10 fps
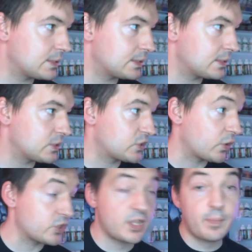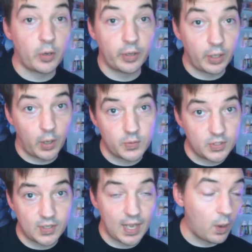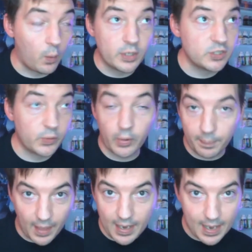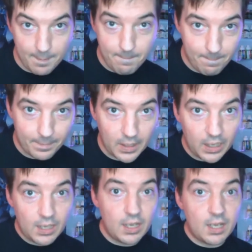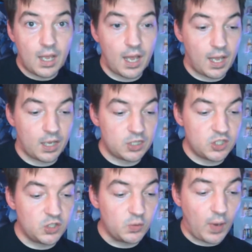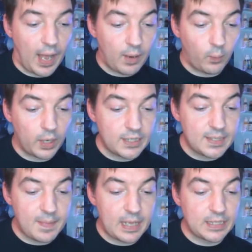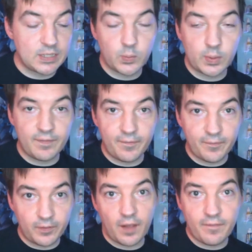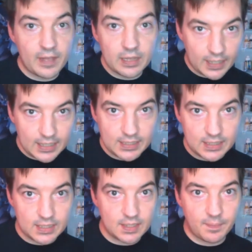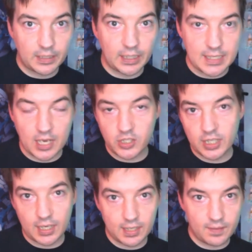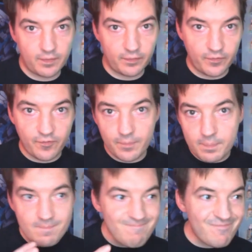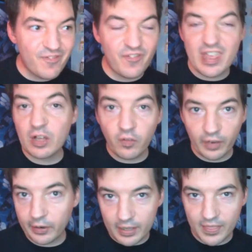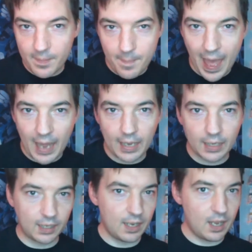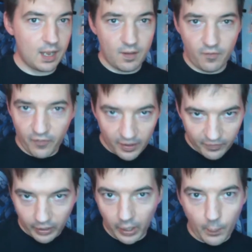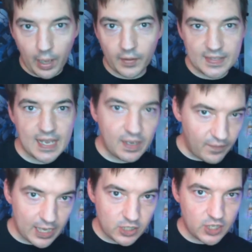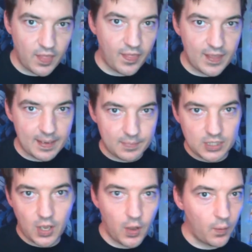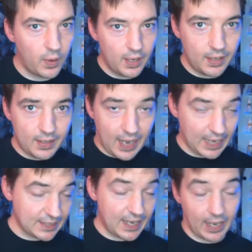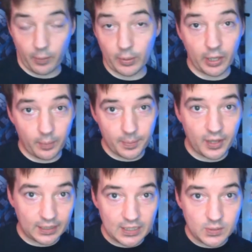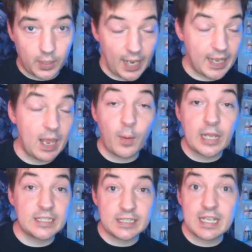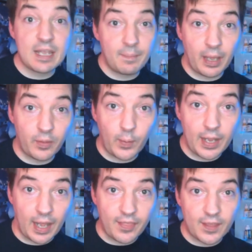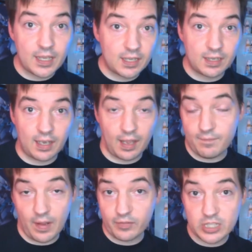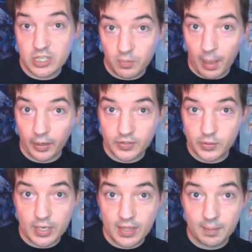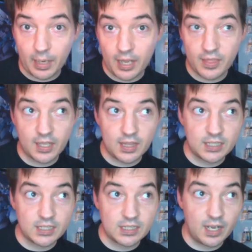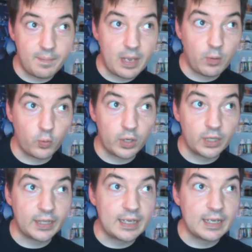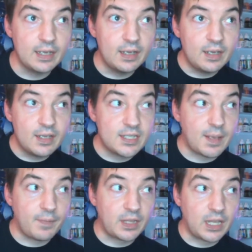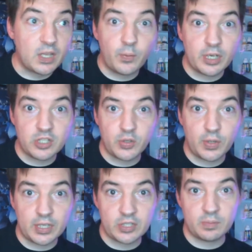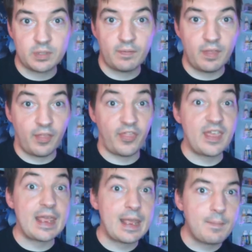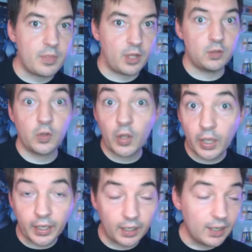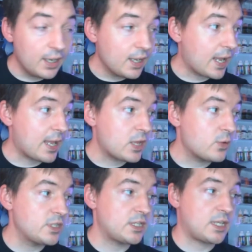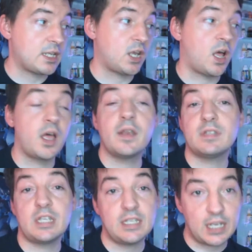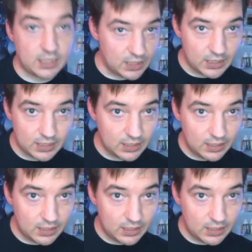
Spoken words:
Scourge of the Broken Coast. I always screw up that name. 2, I wanted to make this a really fluffy list, something that's actually going to feel very thematic, fit very well, take advantage of the theme. So, Antoinette, I really hope you like this one. I can't wait to see it, by the way. I think I've never seen your models or anything, but I think this is going to be really something that you would enjoy in terms of the theme, the look. It uses a ton of Satixis.